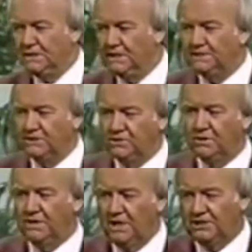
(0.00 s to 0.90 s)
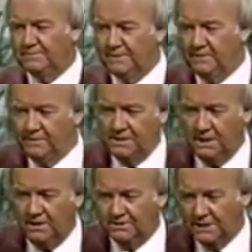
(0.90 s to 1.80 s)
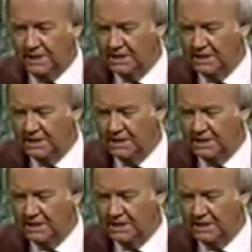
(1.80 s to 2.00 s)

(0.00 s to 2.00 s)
He said, you're in the hospital because